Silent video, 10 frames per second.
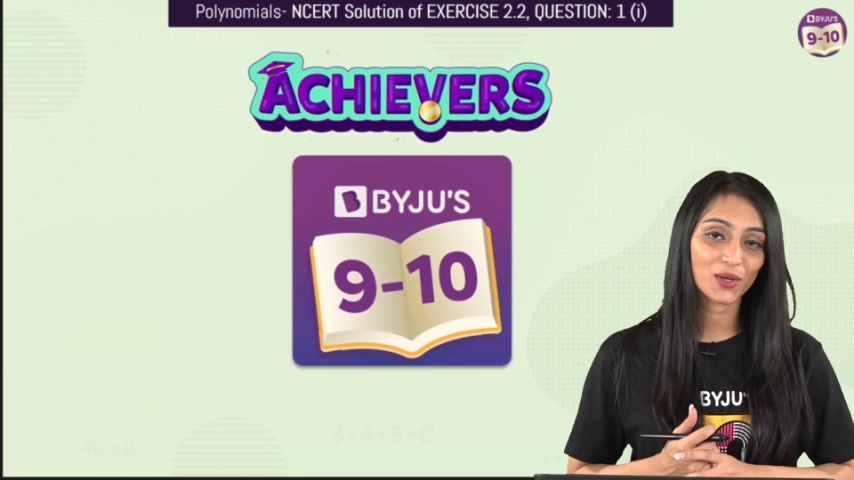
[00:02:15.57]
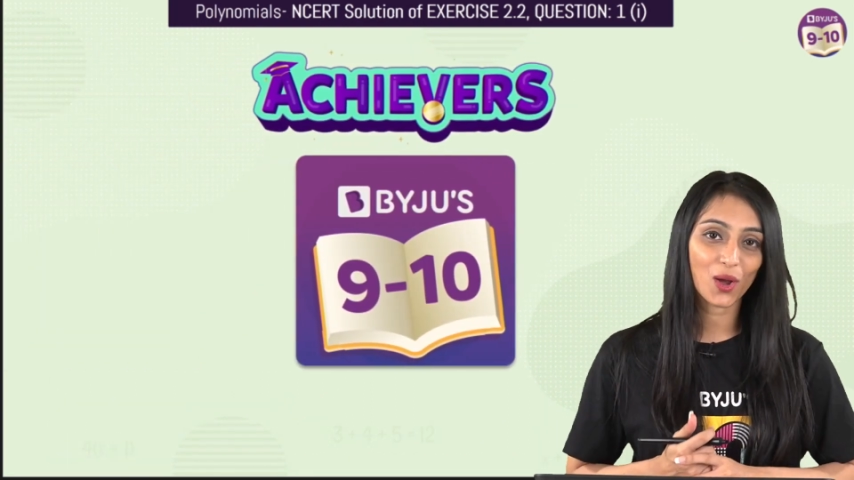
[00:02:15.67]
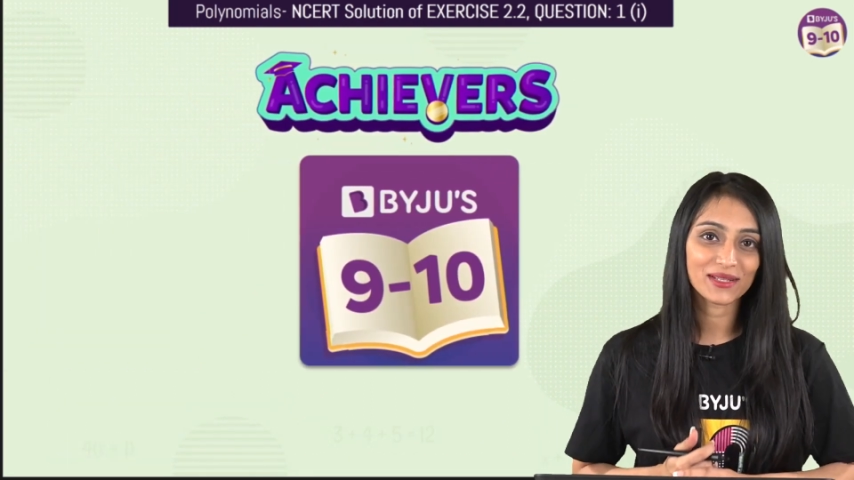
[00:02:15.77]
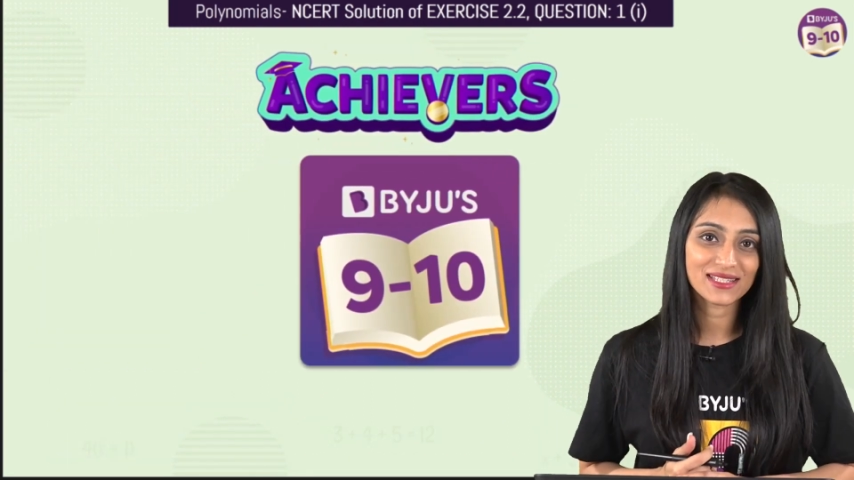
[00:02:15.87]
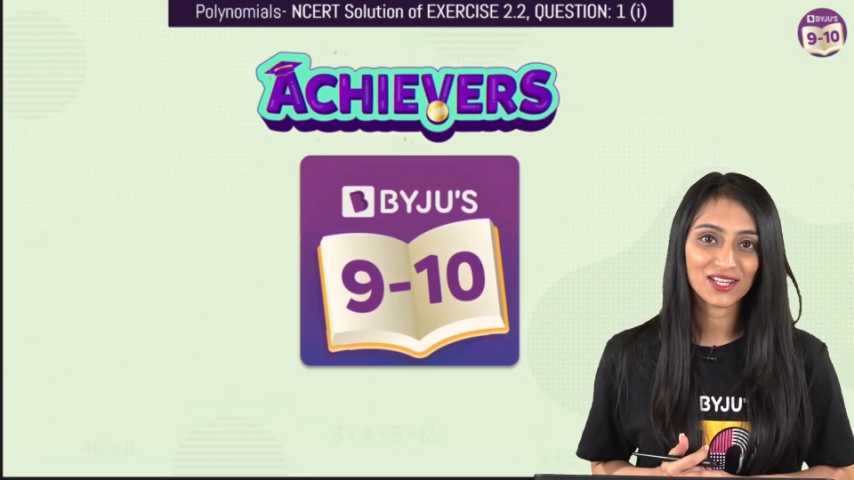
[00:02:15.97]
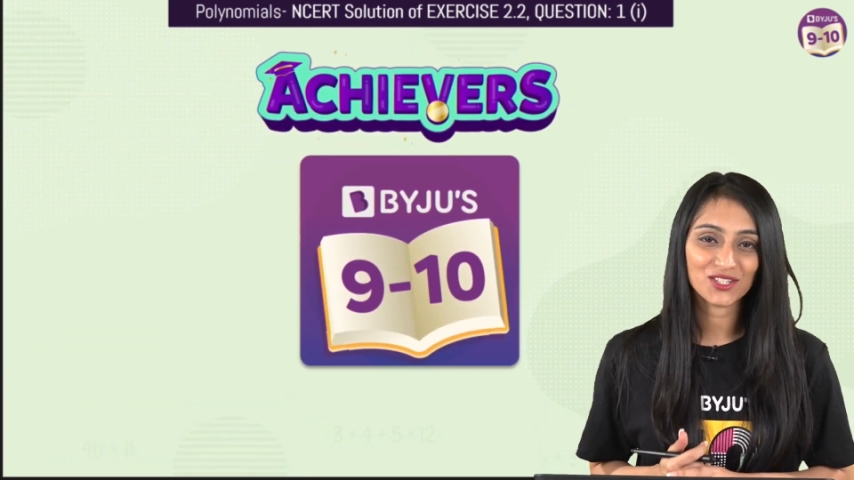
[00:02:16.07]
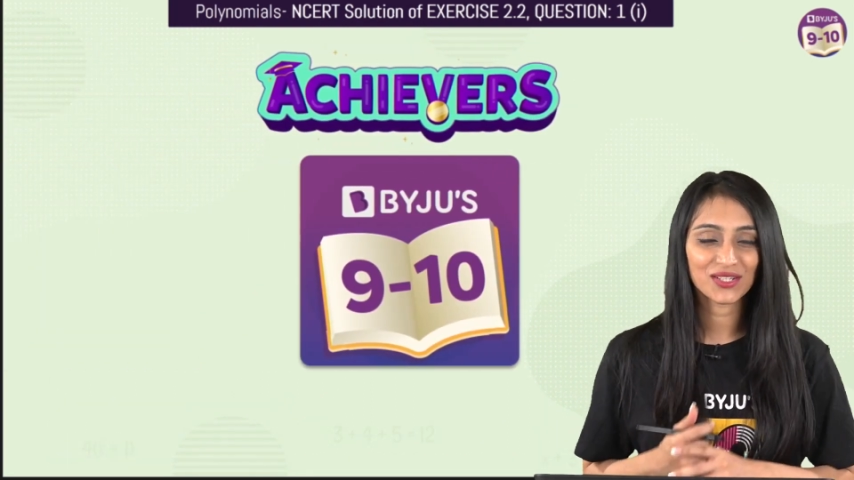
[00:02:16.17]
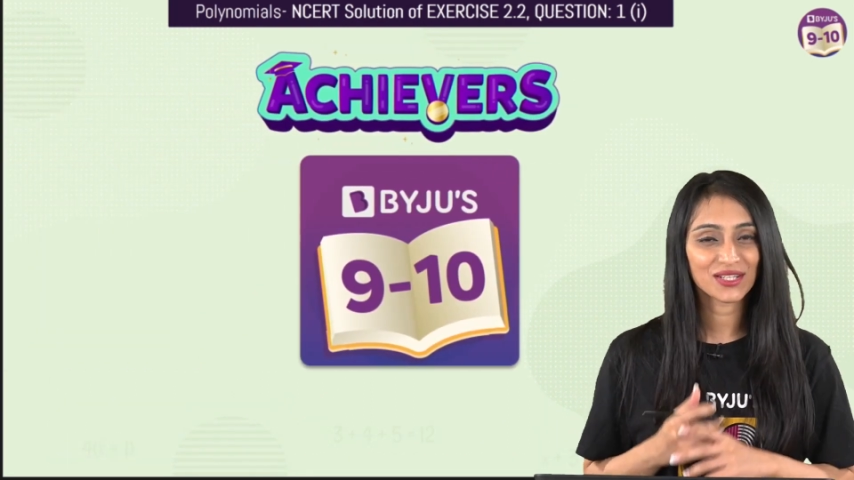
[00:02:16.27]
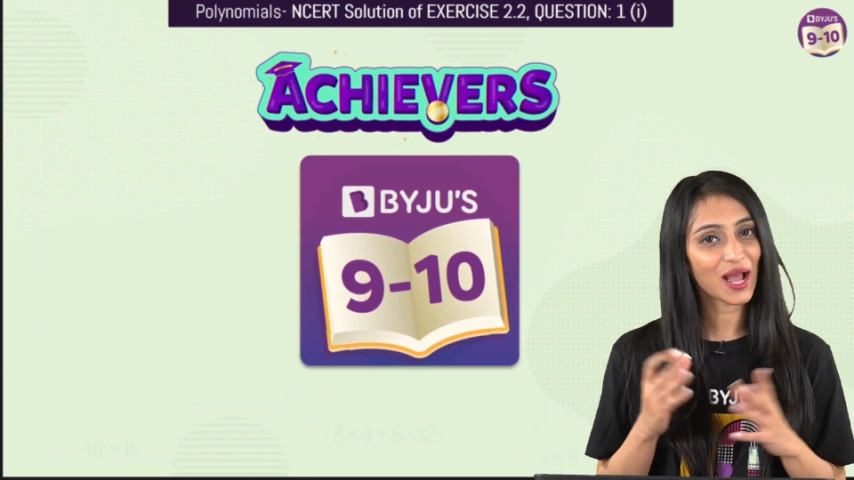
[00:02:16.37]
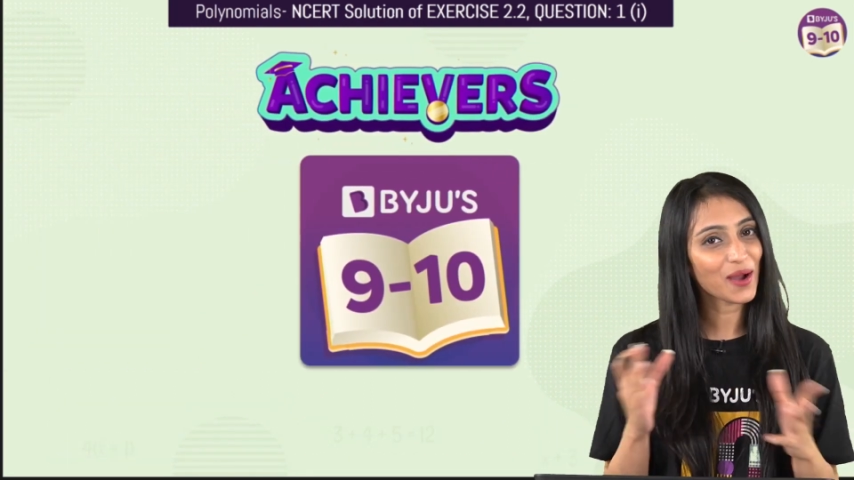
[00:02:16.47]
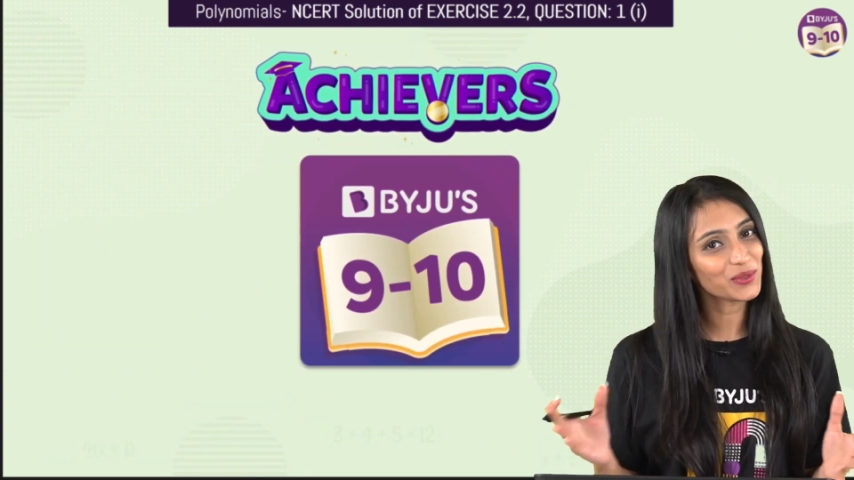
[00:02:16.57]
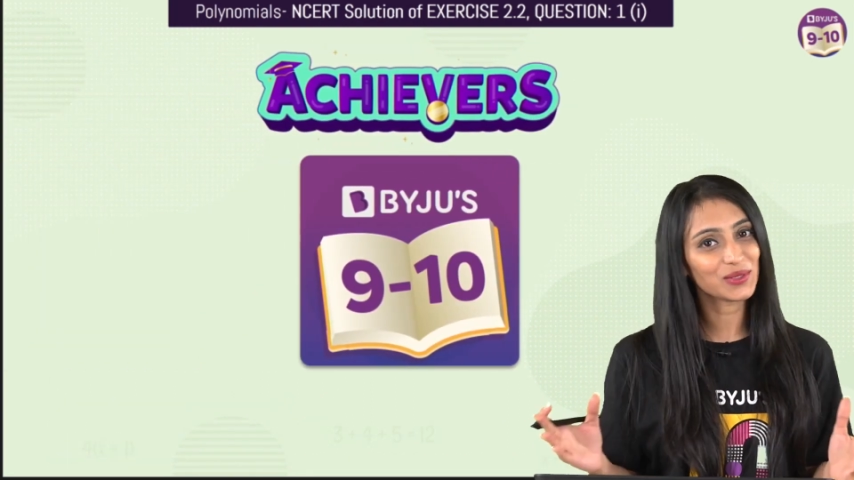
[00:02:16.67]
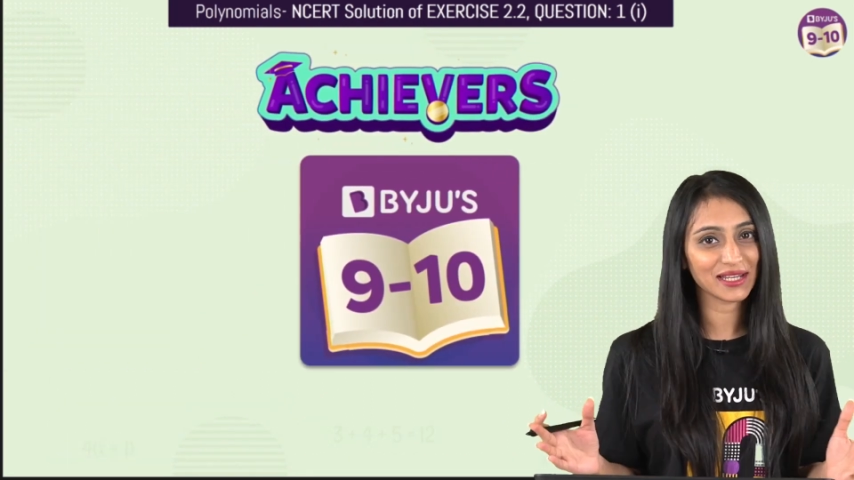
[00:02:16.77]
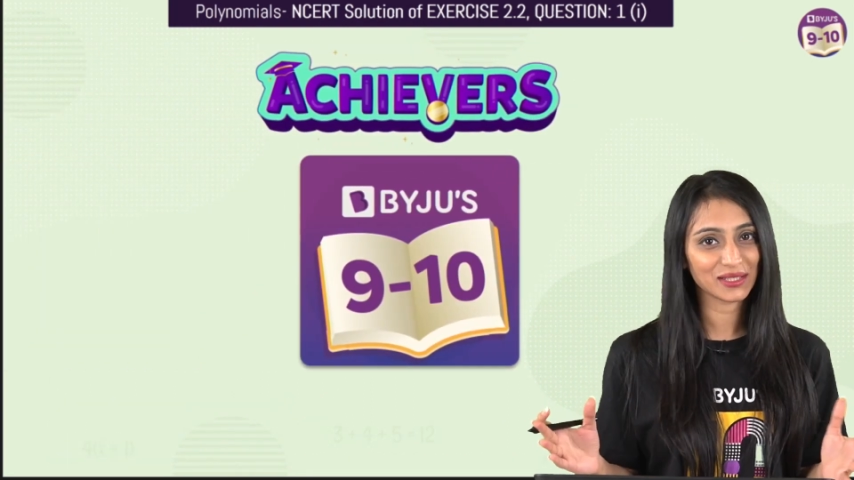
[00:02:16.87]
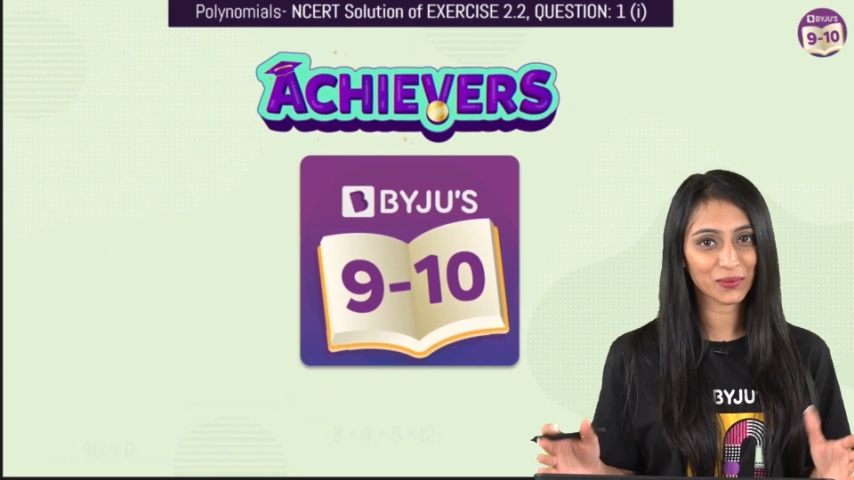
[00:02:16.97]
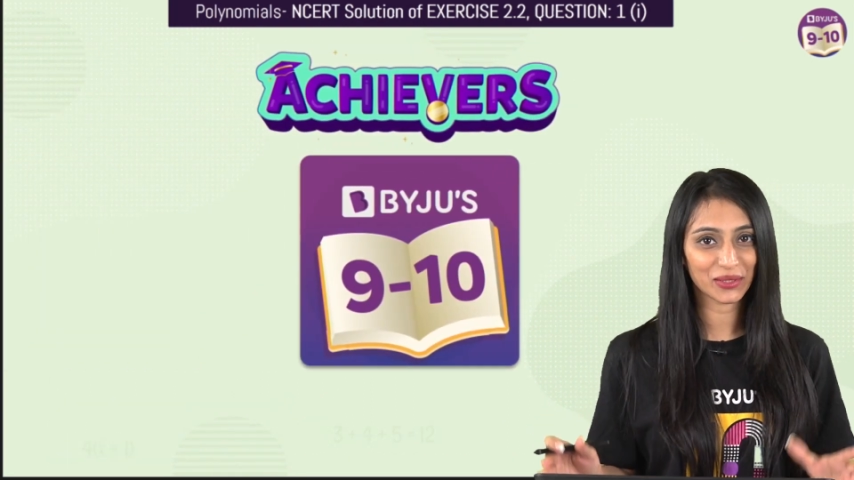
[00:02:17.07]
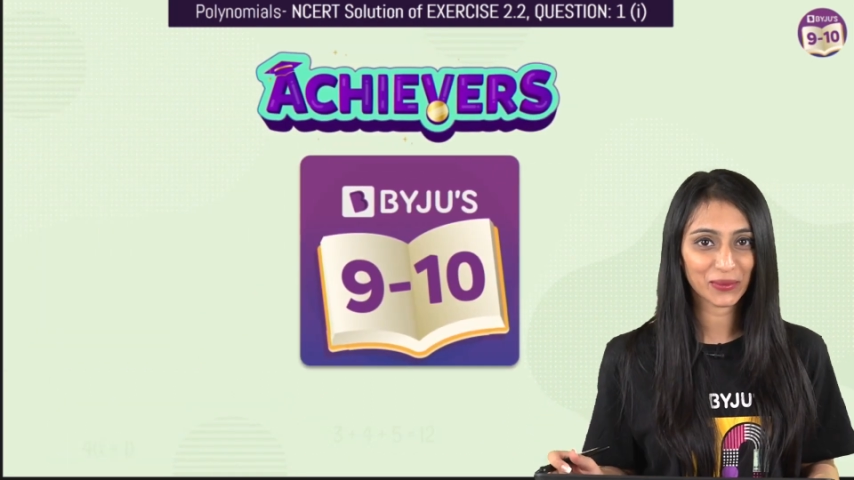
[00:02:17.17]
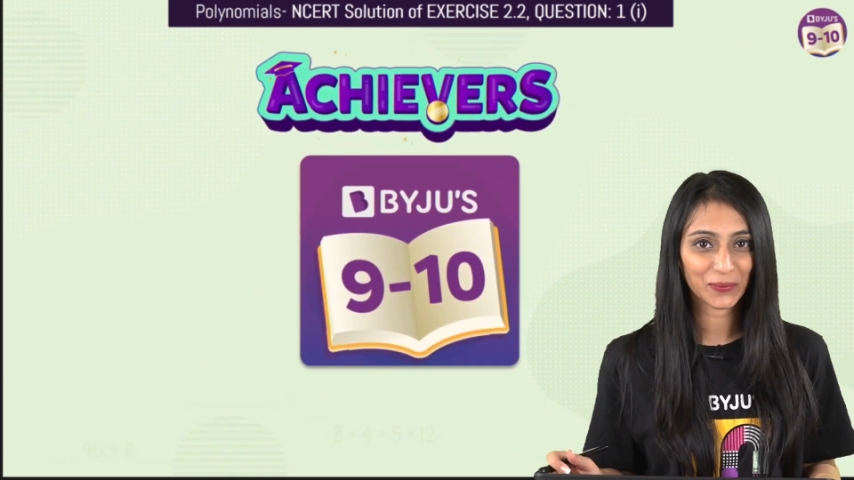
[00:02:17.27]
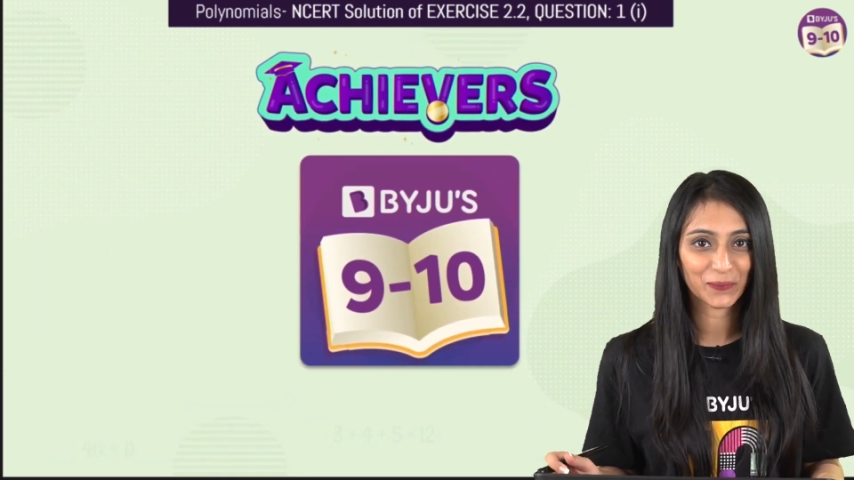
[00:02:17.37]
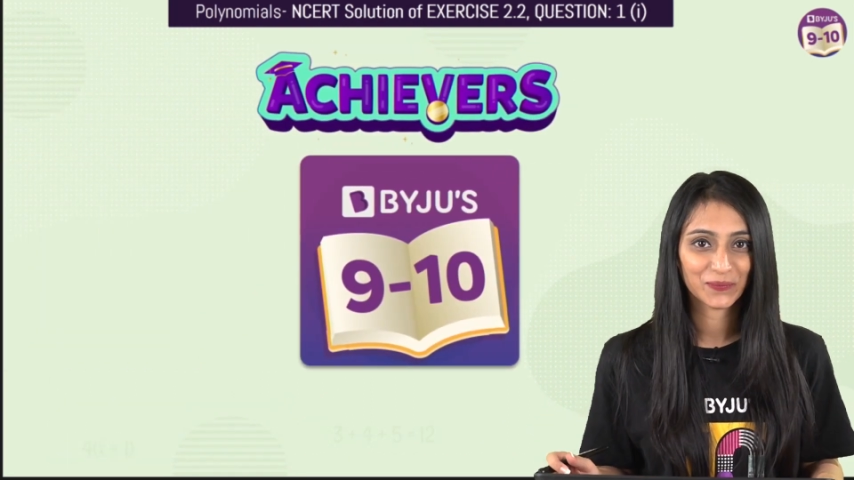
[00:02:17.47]
comment section how you like the
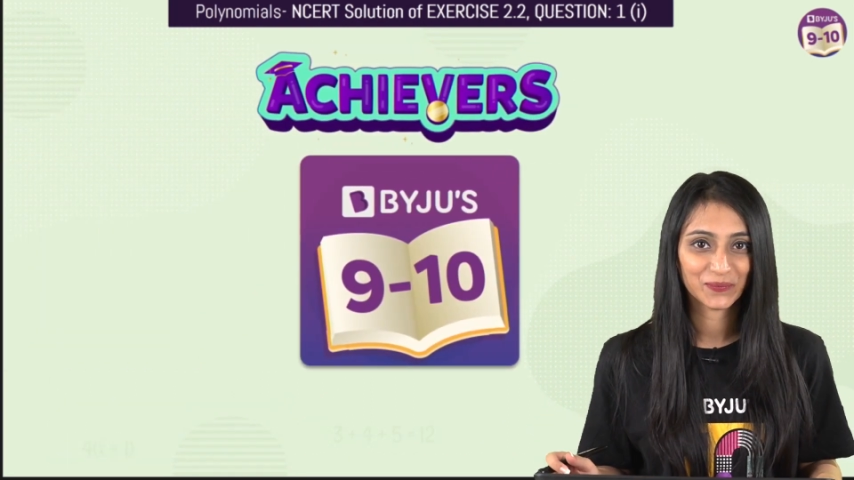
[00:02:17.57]
video.